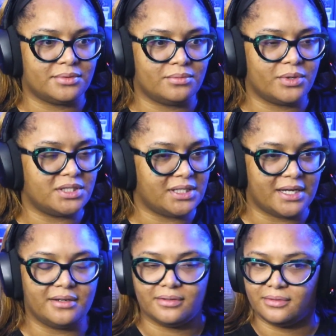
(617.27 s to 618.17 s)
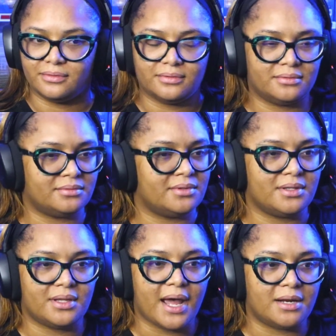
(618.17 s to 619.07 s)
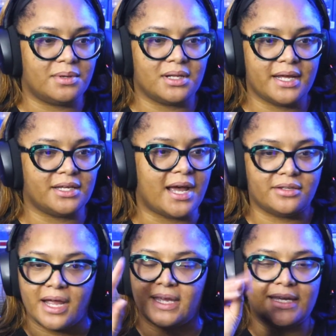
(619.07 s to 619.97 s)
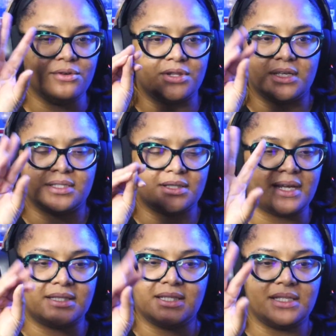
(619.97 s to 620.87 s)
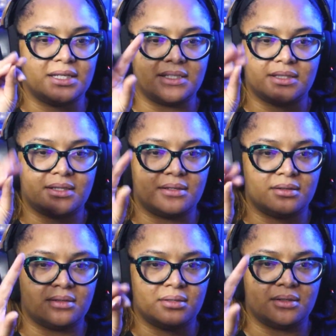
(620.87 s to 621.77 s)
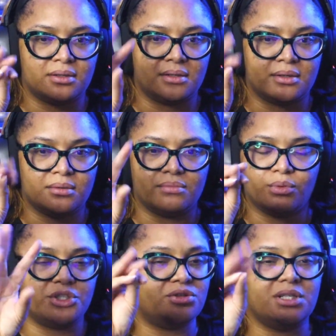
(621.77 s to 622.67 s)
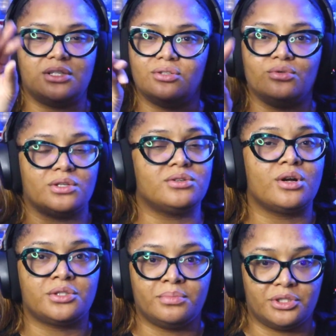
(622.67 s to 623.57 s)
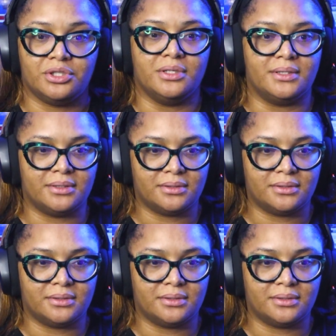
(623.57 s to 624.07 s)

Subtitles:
Once again, I'd have been like, I hear this. I see this. But what you need to do is go talk to Butcher.